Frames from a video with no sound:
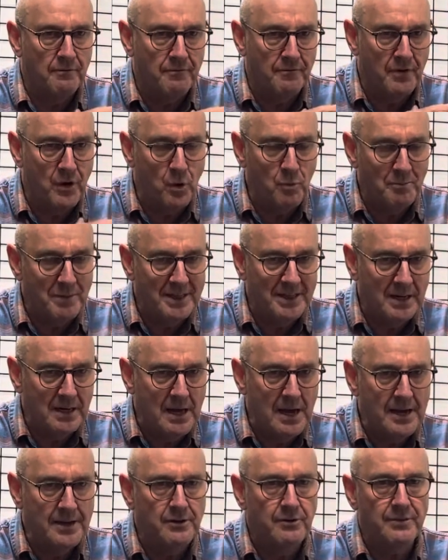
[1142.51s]
foam in the
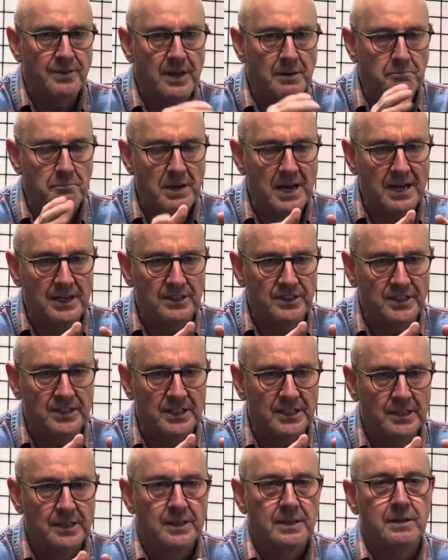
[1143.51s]
liner than men's,
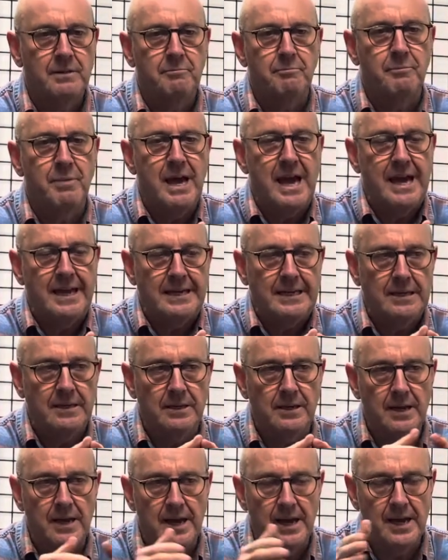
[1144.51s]
but
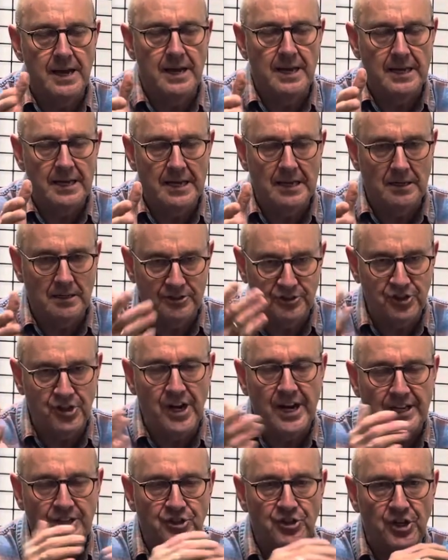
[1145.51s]
it'll
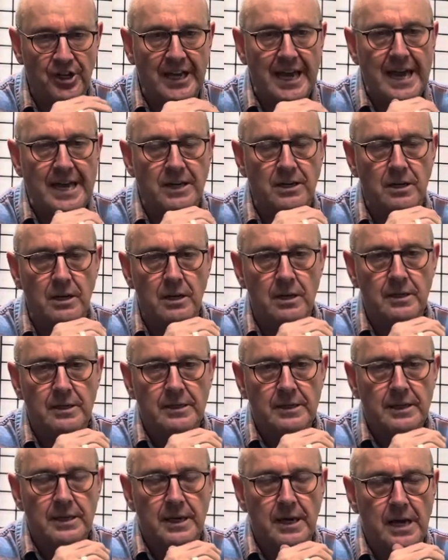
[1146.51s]
change again
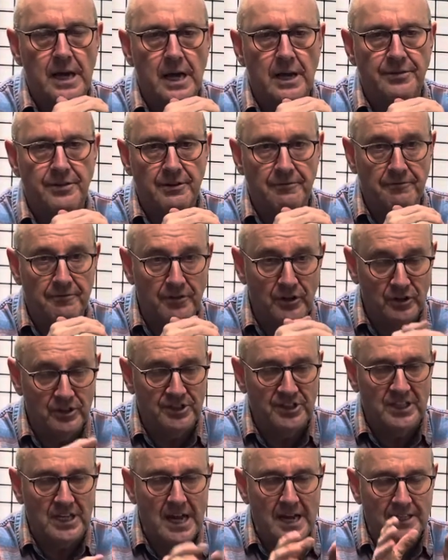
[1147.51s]
on the full
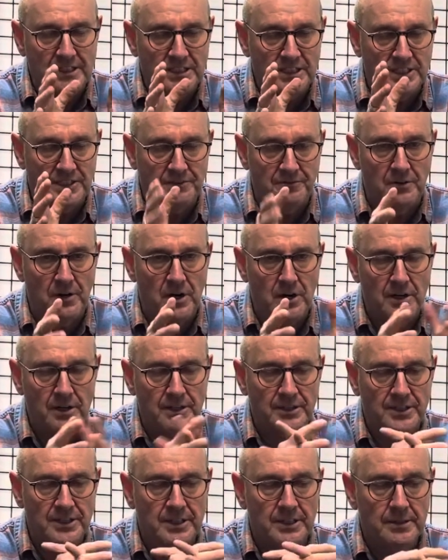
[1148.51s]
size as far
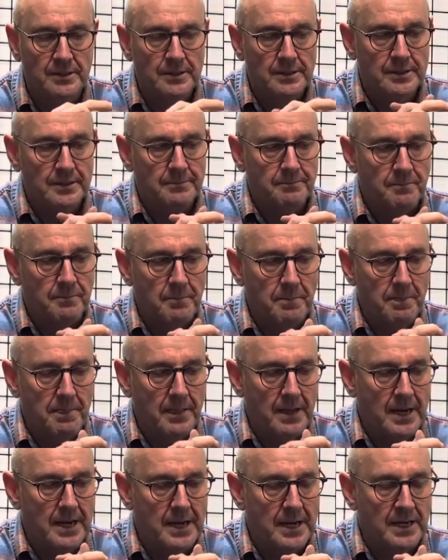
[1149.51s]
as
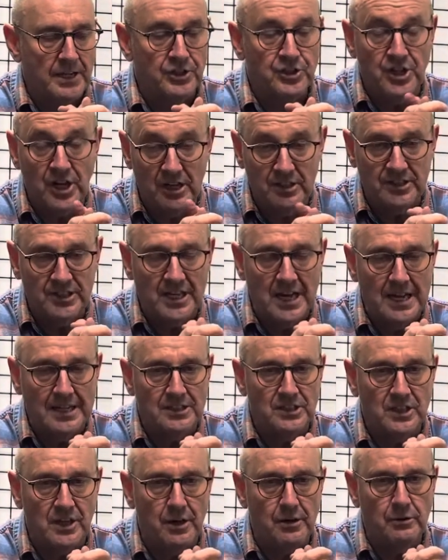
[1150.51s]
shell
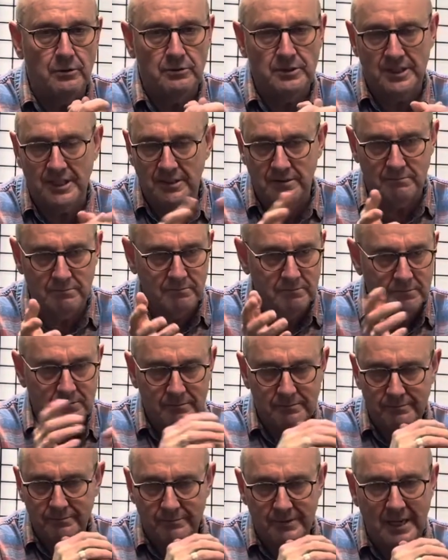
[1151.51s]
size goes, and
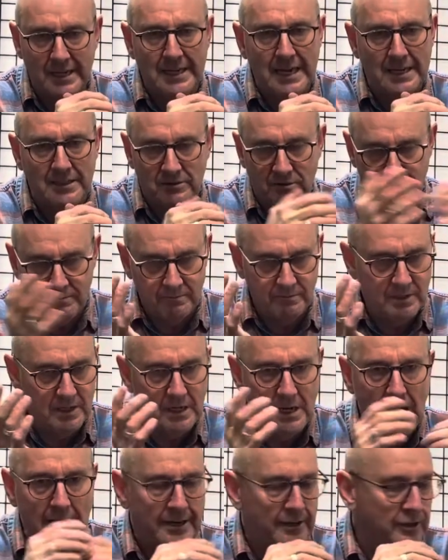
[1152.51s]
again, the liner